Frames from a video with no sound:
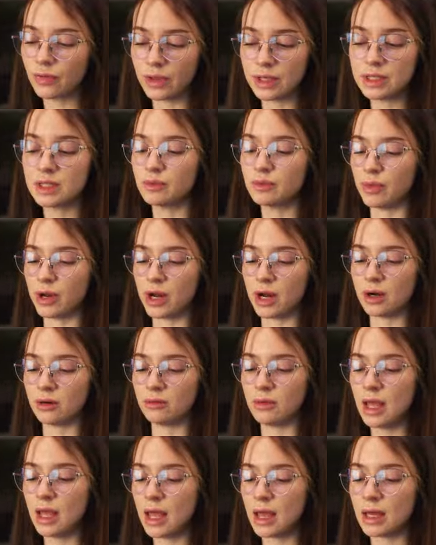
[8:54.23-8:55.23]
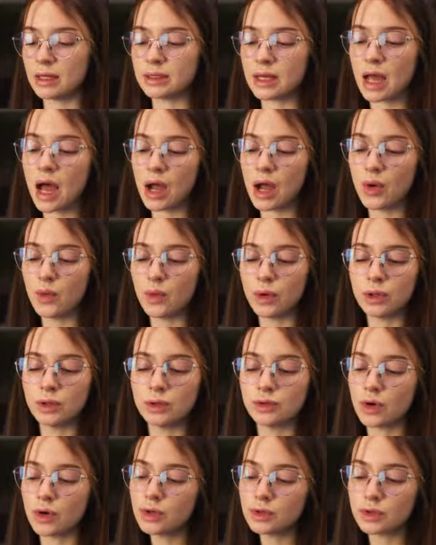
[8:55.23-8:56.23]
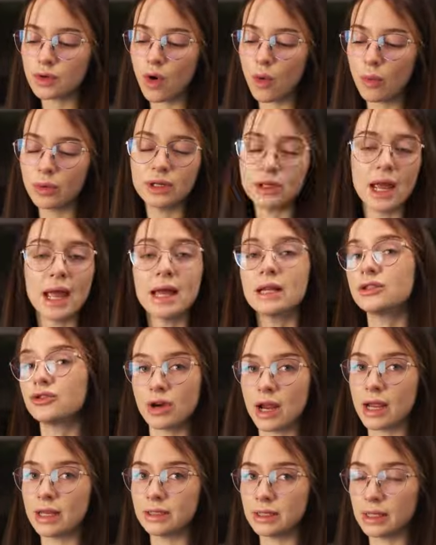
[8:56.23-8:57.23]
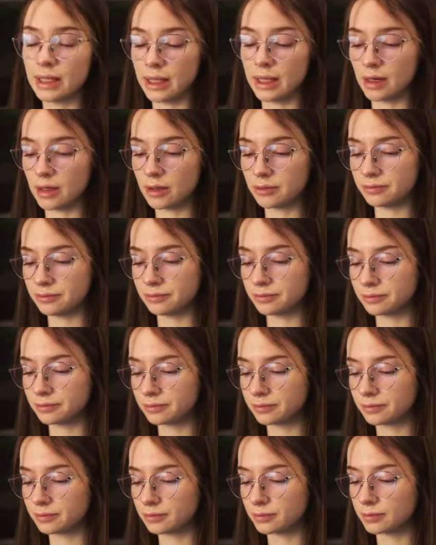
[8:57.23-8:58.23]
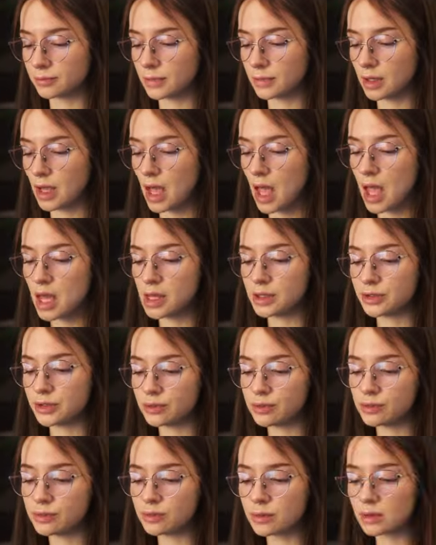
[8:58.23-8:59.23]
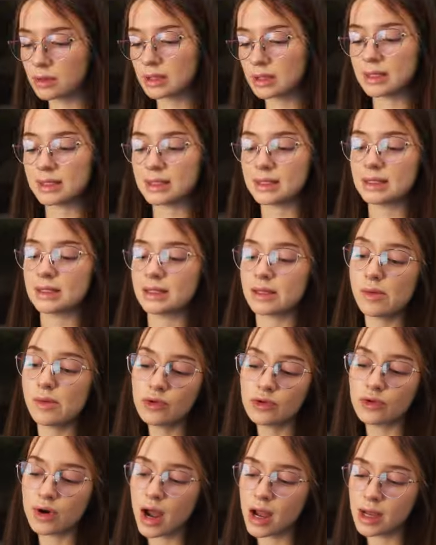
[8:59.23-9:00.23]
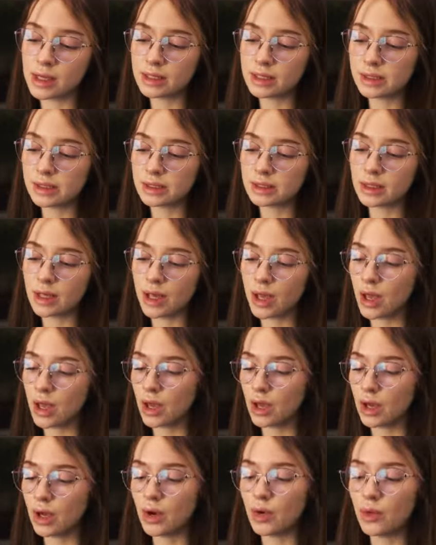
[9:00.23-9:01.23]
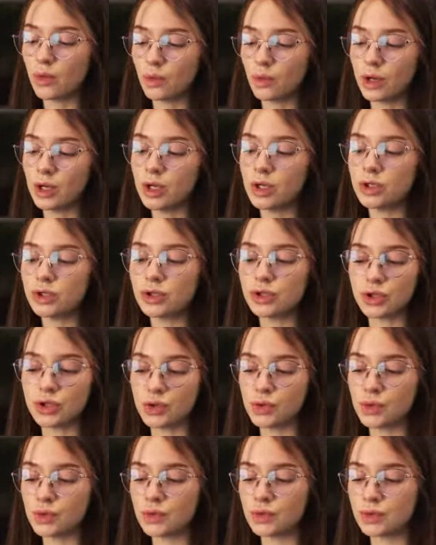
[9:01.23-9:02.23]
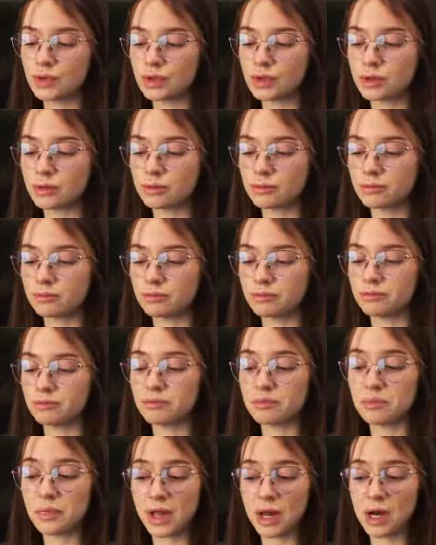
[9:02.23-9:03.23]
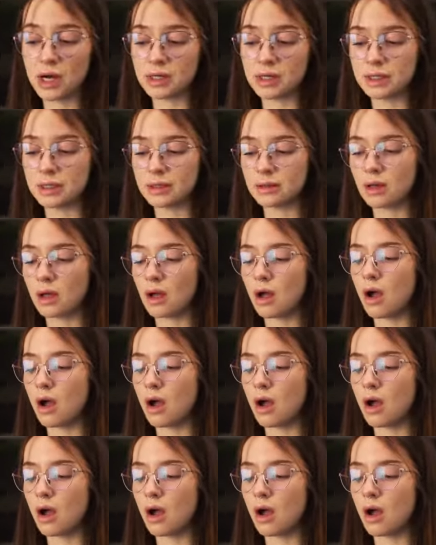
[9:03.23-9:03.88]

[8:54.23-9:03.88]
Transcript: this pair, and I will not open a trade here. To summarize, we choose pairs